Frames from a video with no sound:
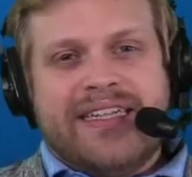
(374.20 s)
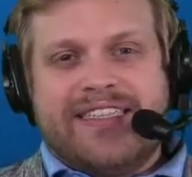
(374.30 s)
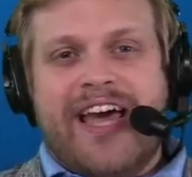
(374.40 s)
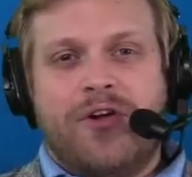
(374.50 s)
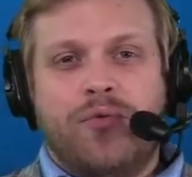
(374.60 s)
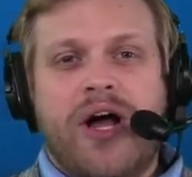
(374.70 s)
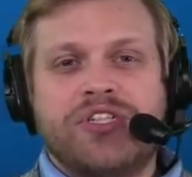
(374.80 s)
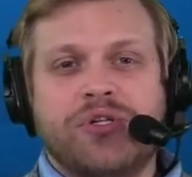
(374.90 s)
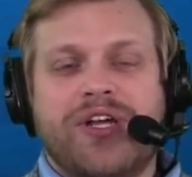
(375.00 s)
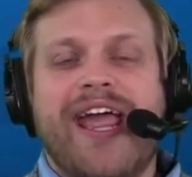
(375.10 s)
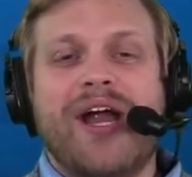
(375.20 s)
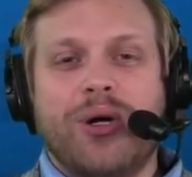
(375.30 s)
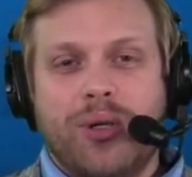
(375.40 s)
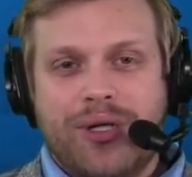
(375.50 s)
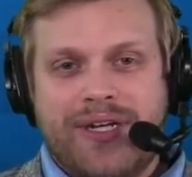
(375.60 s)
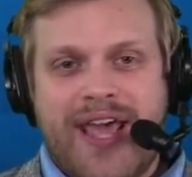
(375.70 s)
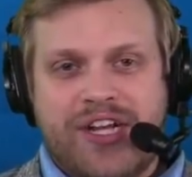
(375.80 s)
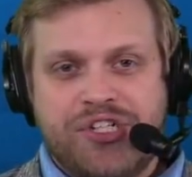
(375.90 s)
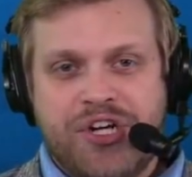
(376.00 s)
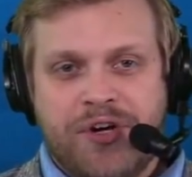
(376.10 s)
it's either Russ or Carroll
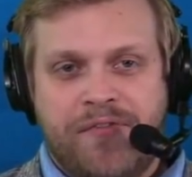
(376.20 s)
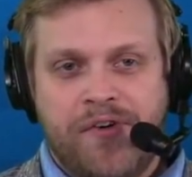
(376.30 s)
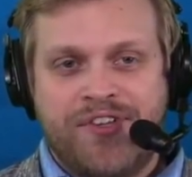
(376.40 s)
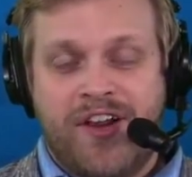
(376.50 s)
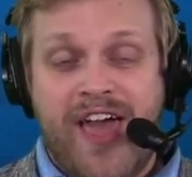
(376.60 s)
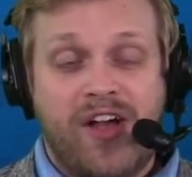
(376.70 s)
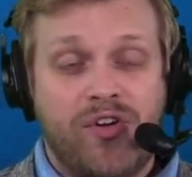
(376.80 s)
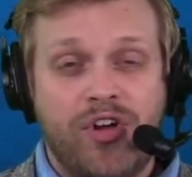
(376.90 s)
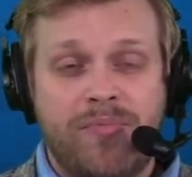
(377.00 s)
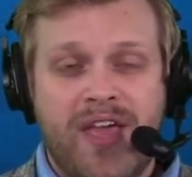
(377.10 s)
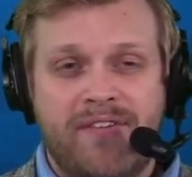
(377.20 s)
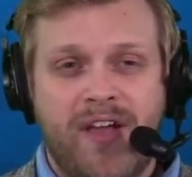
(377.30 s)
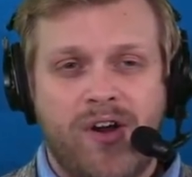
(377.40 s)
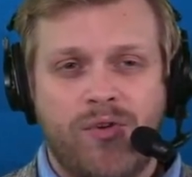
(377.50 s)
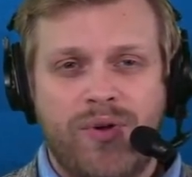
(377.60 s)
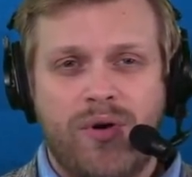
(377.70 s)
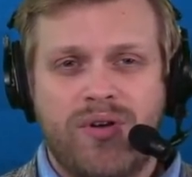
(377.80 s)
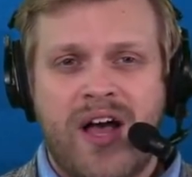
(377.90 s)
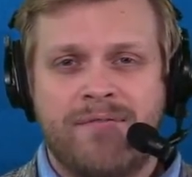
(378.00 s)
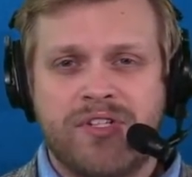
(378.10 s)
next year for Seattle. That could be a very real
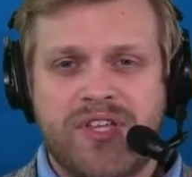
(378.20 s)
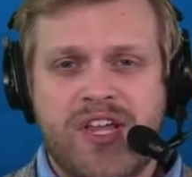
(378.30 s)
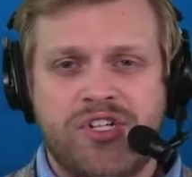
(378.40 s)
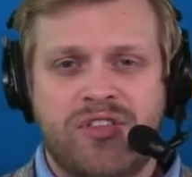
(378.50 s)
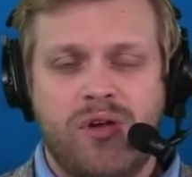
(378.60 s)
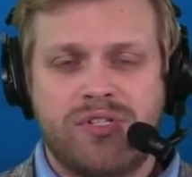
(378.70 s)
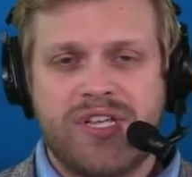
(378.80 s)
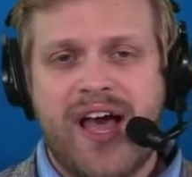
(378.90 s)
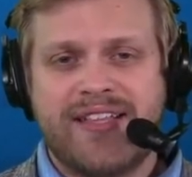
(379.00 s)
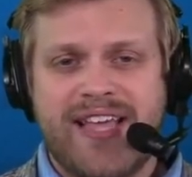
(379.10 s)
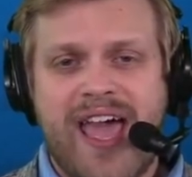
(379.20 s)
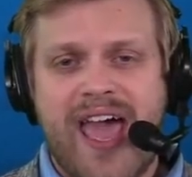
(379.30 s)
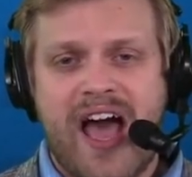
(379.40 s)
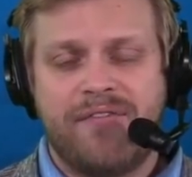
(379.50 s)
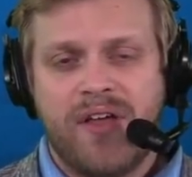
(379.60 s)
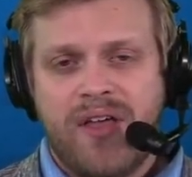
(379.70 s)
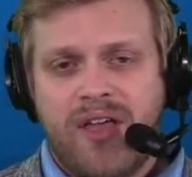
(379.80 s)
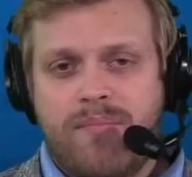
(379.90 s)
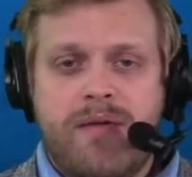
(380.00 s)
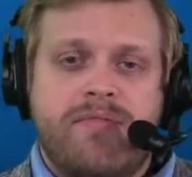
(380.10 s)
conversation those sides have.
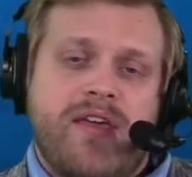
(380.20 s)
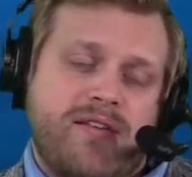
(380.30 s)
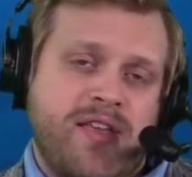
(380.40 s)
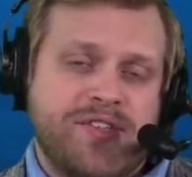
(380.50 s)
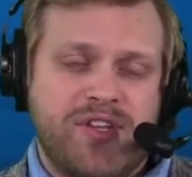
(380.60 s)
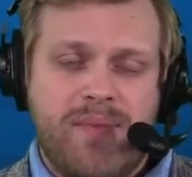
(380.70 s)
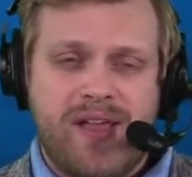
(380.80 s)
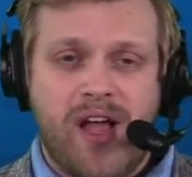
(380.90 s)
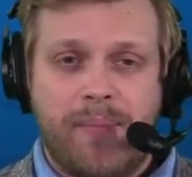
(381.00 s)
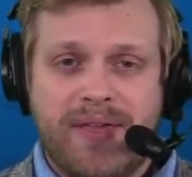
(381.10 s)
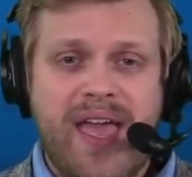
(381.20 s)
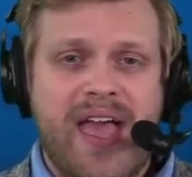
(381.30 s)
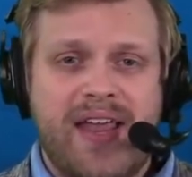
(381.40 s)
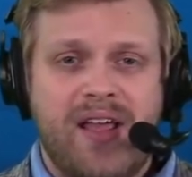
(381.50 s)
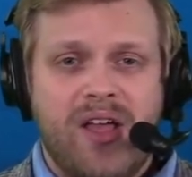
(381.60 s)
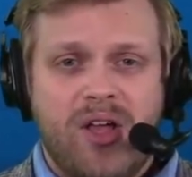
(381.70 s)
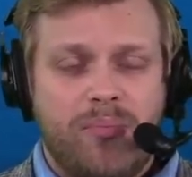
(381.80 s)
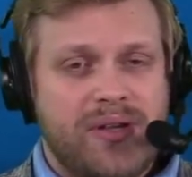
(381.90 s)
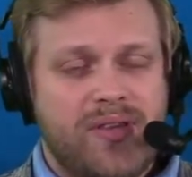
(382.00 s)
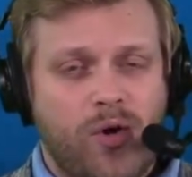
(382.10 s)
Maybe they kiss and make up again,
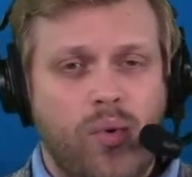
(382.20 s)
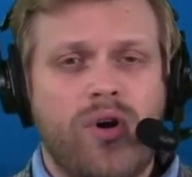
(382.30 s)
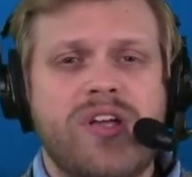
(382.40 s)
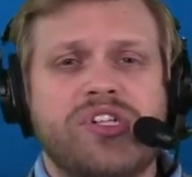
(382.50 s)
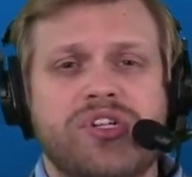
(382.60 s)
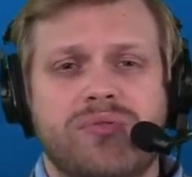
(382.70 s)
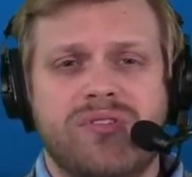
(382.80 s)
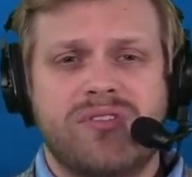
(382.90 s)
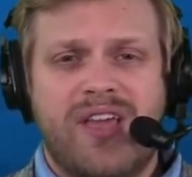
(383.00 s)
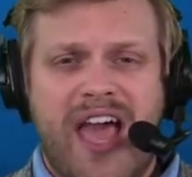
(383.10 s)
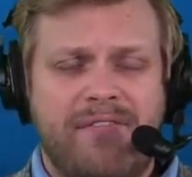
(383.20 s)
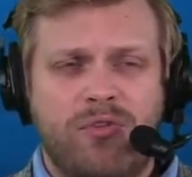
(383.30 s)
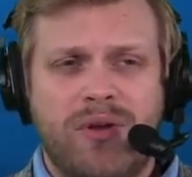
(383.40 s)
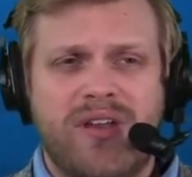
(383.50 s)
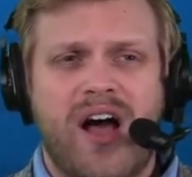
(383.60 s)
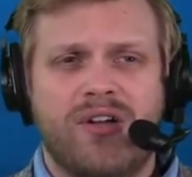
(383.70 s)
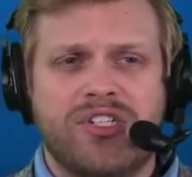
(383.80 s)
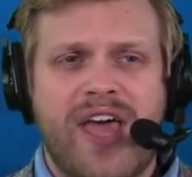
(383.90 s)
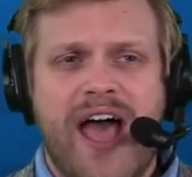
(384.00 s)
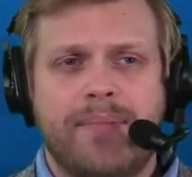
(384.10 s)
but there were issues. You have to acknowledge
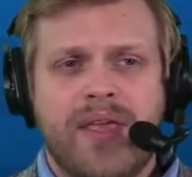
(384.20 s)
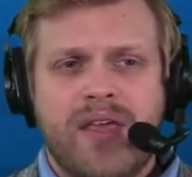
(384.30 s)
that.